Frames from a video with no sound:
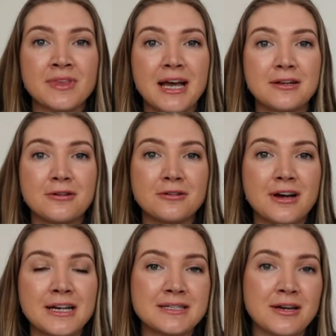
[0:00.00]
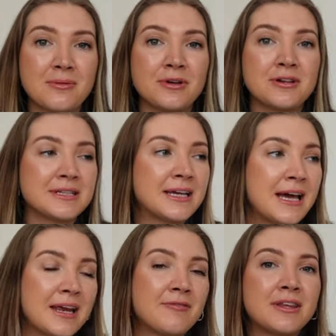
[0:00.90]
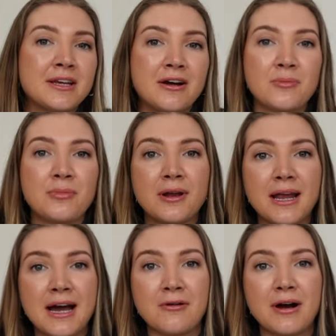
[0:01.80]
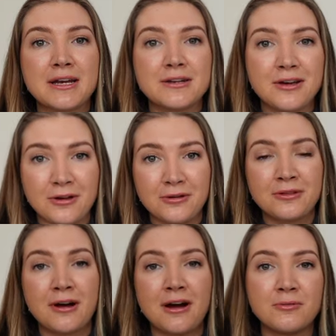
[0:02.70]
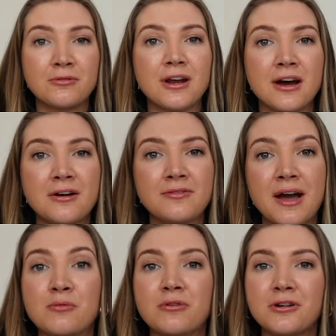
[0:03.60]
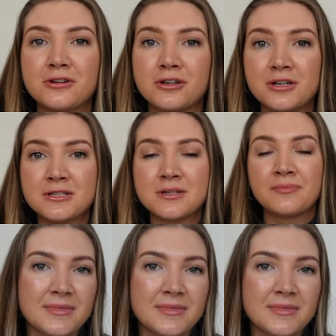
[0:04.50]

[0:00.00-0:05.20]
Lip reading: and a lot nicer because again, everything I pull out, I know that I will love and will look good.